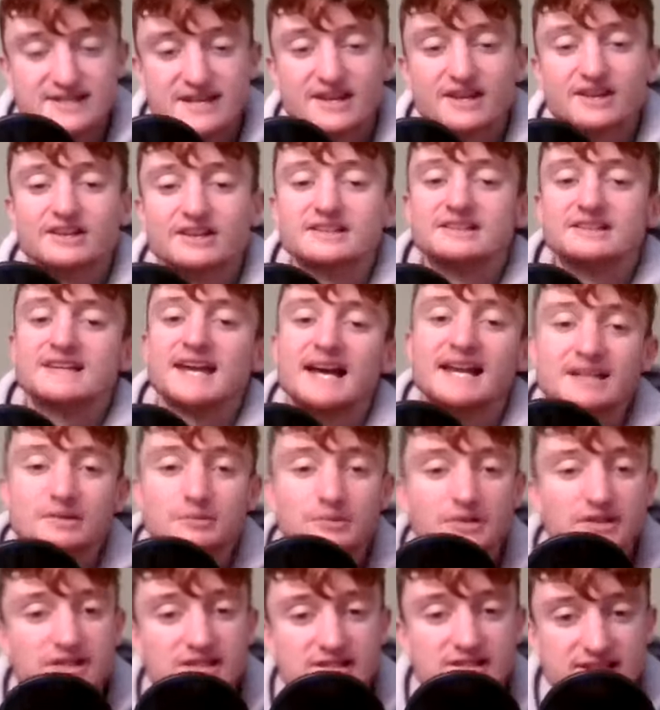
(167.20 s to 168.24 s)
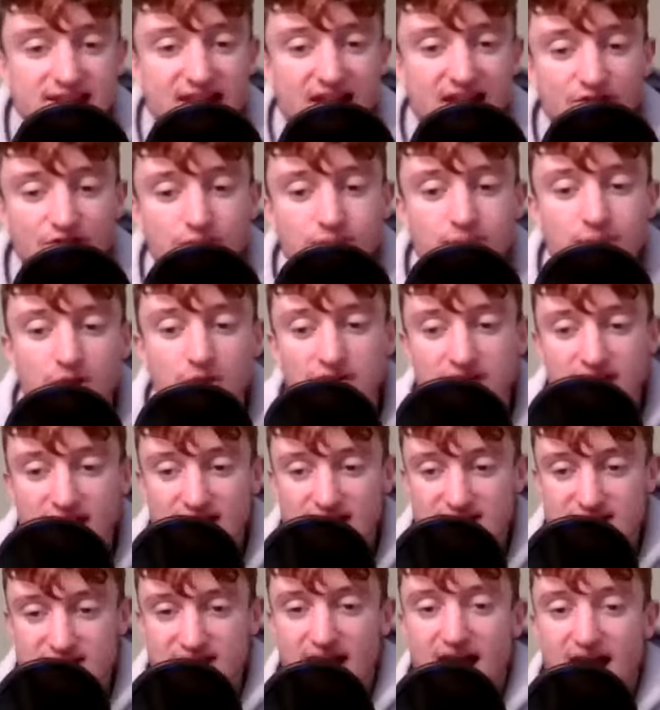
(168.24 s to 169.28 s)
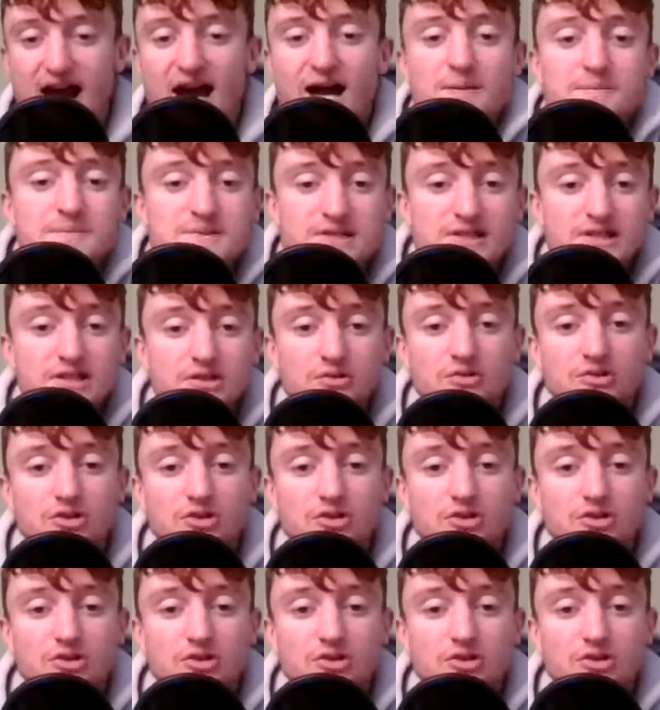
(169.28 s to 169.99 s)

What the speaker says: Tiernan Kelly with his left boot kicks an absolute